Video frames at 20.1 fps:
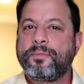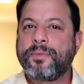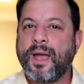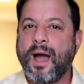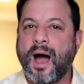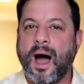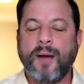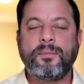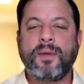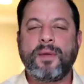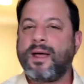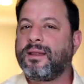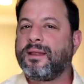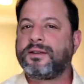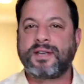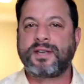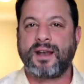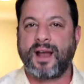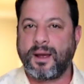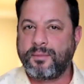I'm not
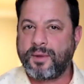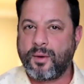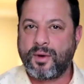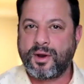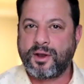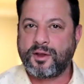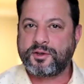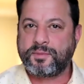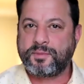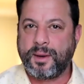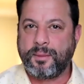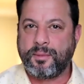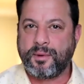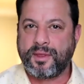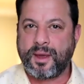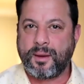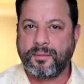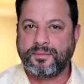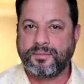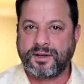one of those people
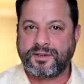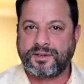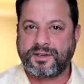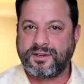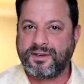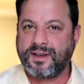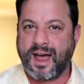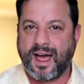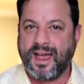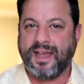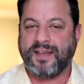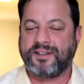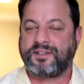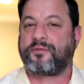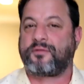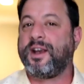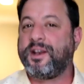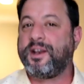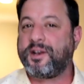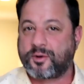that is
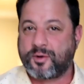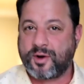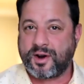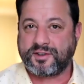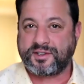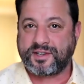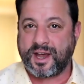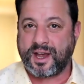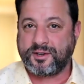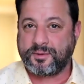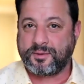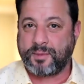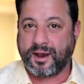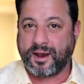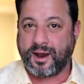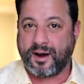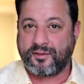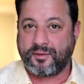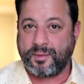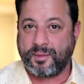afraid to criticize my
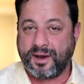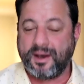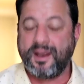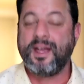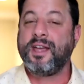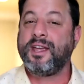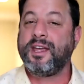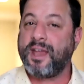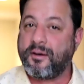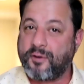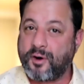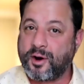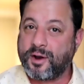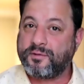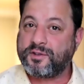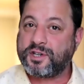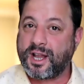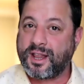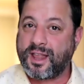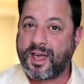government. You ever heard of
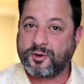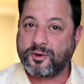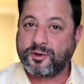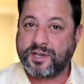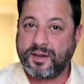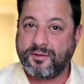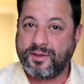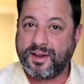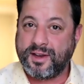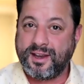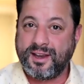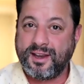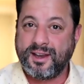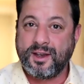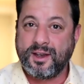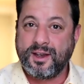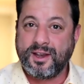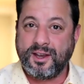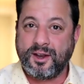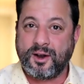Shalano TV?
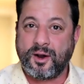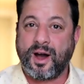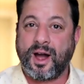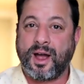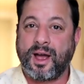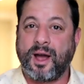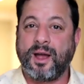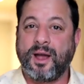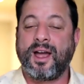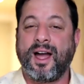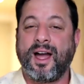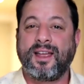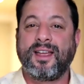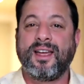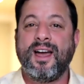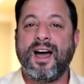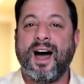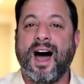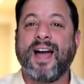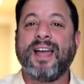You know,
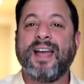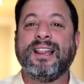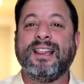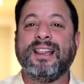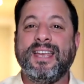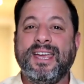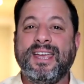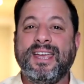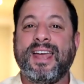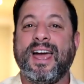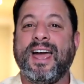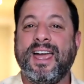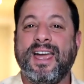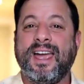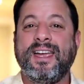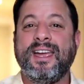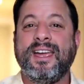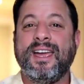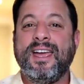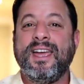I lead
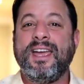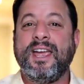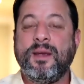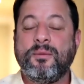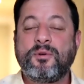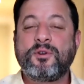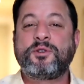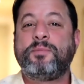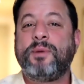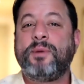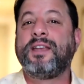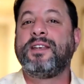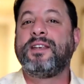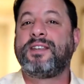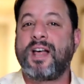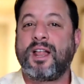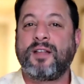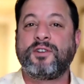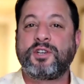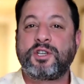a Hebrew-speaking
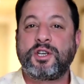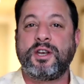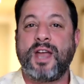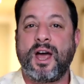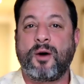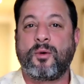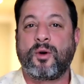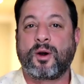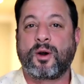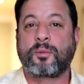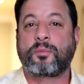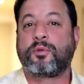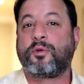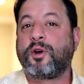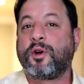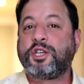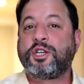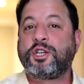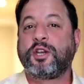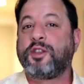television network
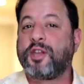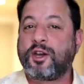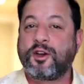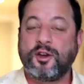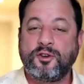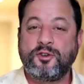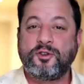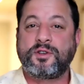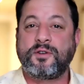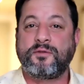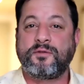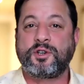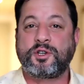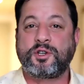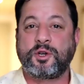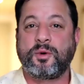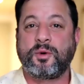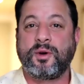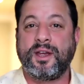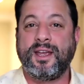preaching the good news of
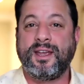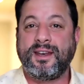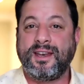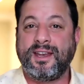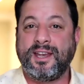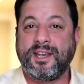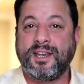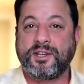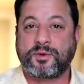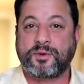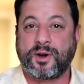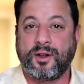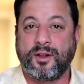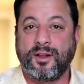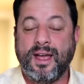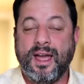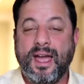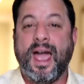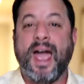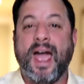Yeshua in Israel,
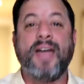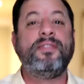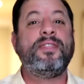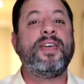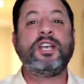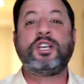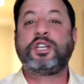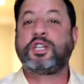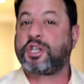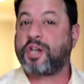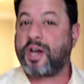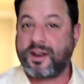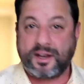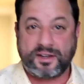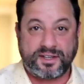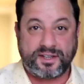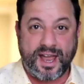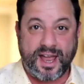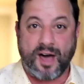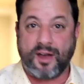and they shut us
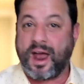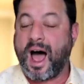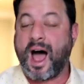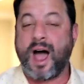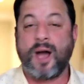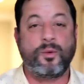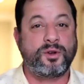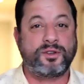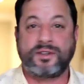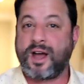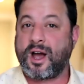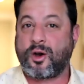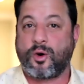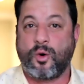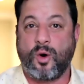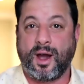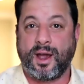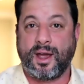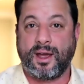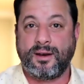down. I was not
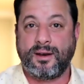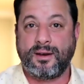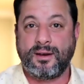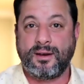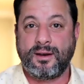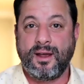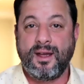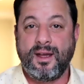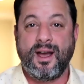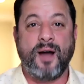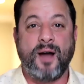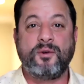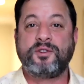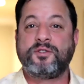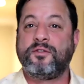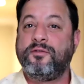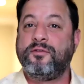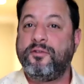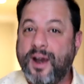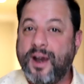quiet. I was
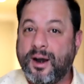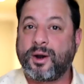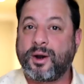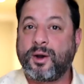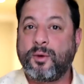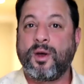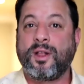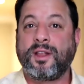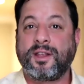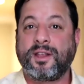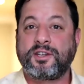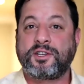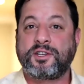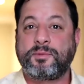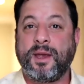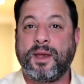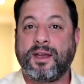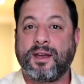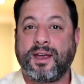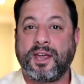very willing to
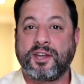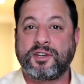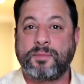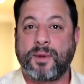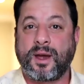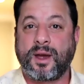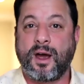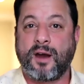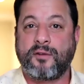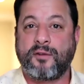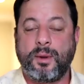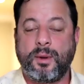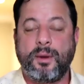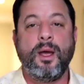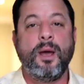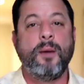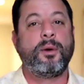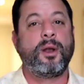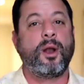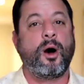speak against my government,
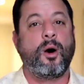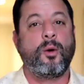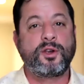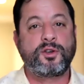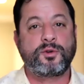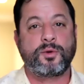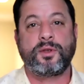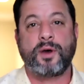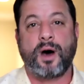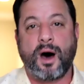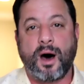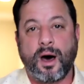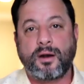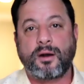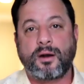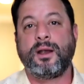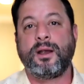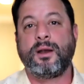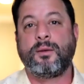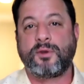but always with honor
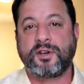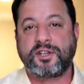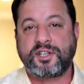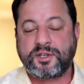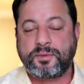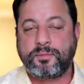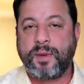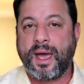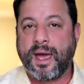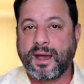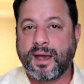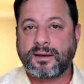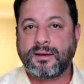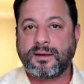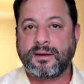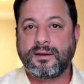and respect.